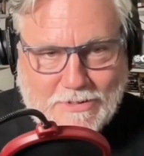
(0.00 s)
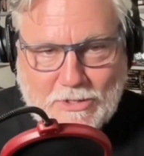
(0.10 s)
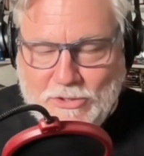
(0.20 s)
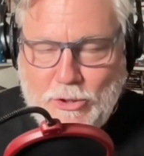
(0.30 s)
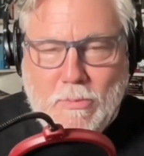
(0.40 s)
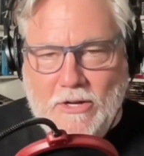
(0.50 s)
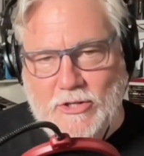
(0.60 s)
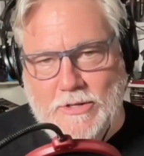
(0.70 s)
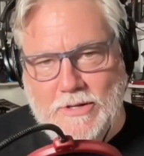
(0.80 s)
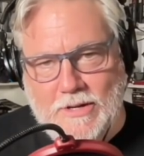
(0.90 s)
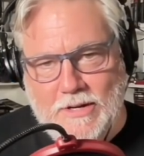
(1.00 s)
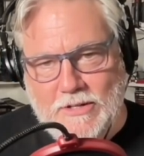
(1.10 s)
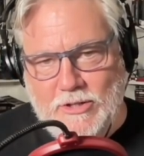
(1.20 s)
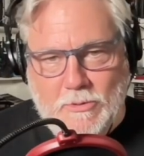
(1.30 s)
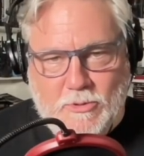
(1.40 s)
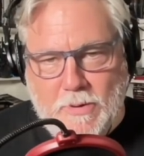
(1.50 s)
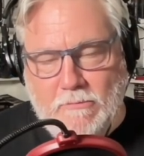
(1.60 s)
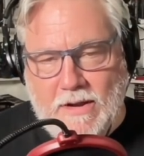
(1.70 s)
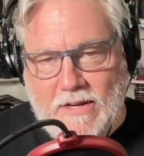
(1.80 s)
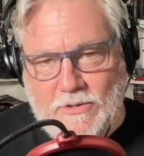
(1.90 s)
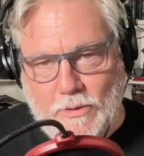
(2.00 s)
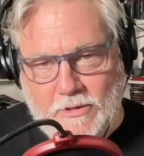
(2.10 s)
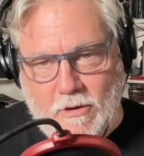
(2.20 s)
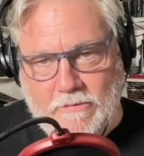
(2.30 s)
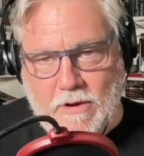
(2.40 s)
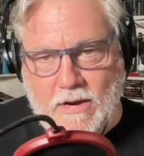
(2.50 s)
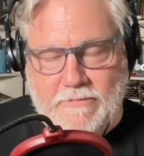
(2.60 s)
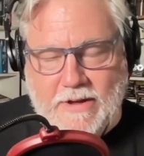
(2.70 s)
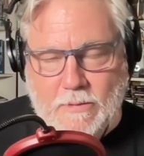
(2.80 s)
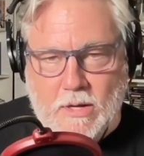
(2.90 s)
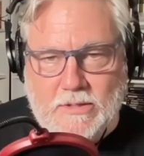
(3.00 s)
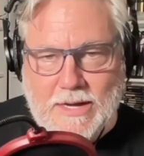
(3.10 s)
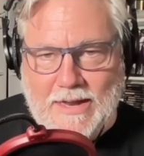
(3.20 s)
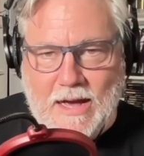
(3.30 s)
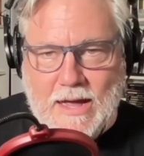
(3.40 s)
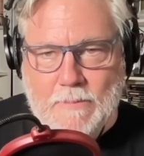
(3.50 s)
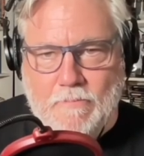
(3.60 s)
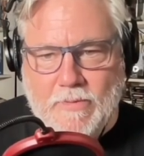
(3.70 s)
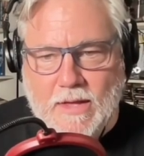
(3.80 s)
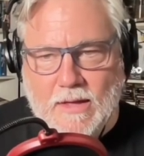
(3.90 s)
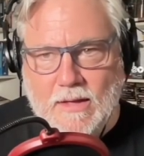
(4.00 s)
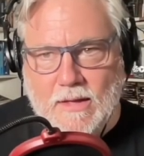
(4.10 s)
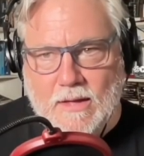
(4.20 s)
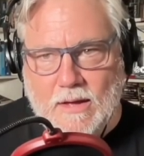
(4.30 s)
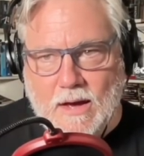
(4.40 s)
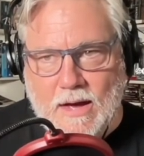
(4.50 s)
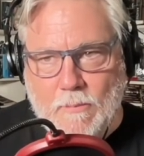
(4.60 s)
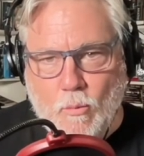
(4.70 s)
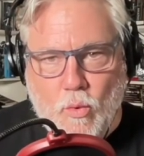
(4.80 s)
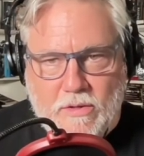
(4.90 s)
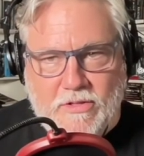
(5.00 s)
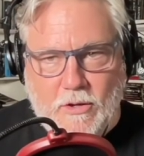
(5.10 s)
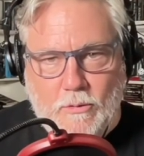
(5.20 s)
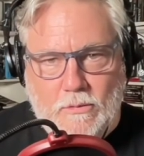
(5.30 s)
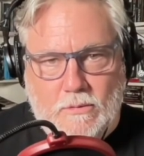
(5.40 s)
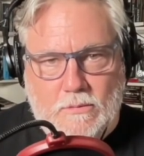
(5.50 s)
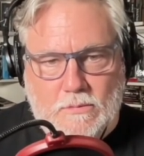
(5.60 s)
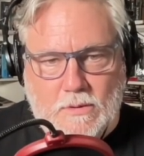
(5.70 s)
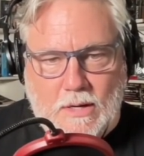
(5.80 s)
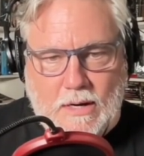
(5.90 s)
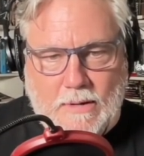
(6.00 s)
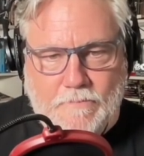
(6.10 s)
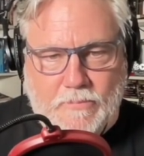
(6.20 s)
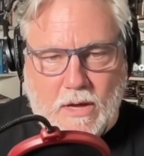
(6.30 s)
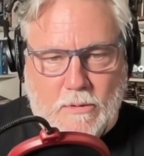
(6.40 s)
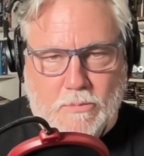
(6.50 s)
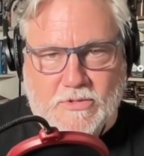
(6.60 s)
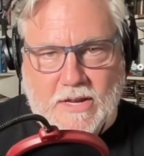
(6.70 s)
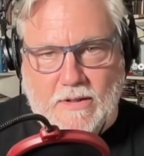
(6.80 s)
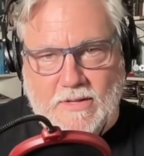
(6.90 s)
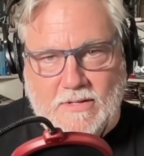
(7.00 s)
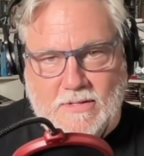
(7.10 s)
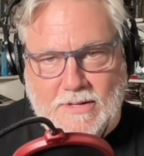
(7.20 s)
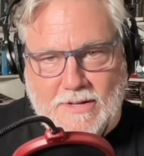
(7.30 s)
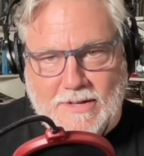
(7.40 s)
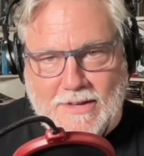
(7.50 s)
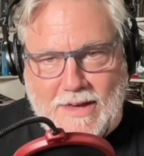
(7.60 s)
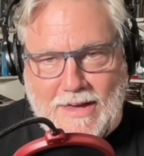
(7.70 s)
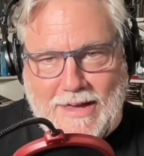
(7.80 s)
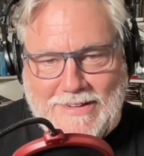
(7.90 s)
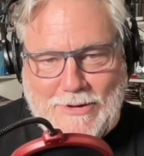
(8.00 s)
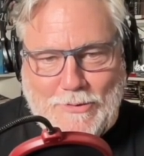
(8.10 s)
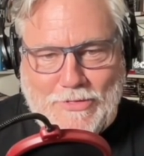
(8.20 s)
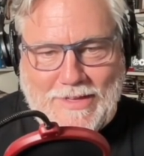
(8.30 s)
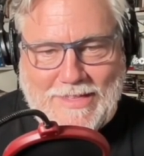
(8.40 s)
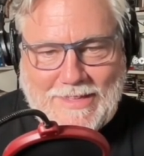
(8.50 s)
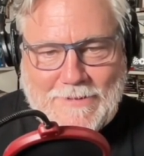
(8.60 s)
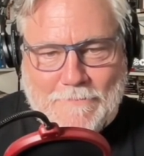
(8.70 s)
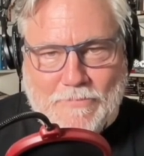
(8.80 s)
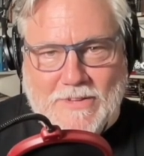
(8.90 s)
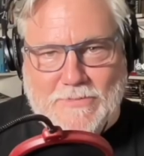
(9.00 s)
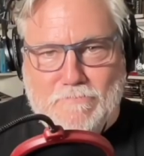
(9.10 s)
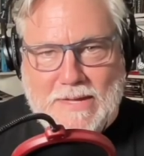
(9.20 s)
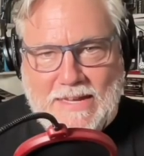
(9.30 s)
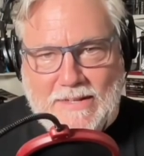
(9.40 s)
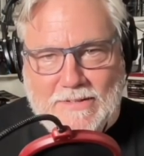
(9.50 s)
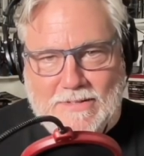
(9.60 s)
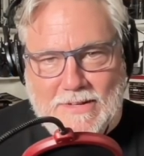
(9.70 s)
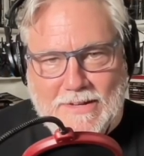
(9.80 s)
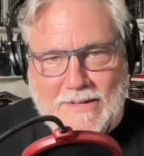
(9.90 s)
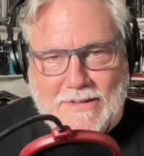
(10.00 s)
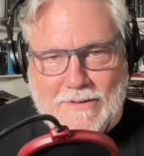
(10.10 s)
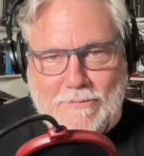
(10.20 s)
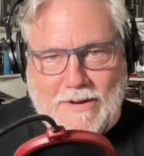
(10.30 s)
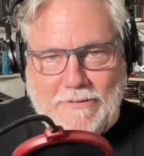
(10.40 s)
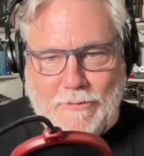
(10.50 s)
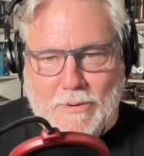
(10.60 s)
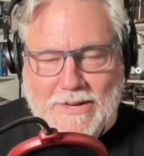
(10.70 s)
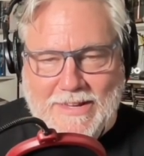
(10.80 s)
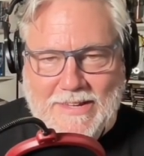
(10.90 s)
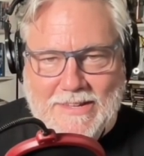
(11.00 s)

too much being read into it, Garden Variety Vagabond. And I am with you 100% on this. I don't think this means what everybody